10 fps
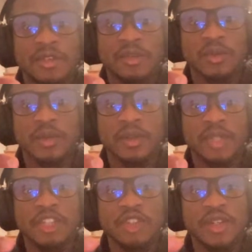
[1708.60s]
where
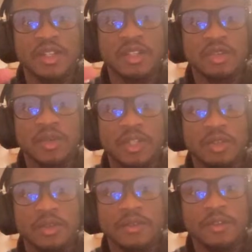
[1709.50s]
they traded the
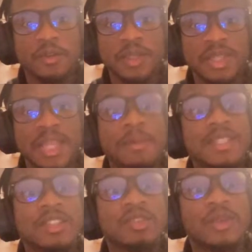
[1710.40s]
2024 pick, that means
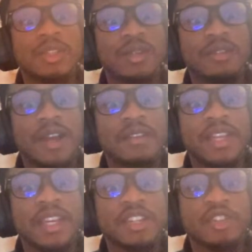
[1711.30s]
in 2025 they
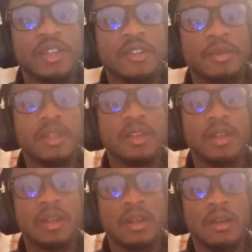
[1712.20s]
can't trade their pick.
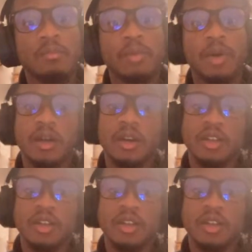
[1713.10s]
But on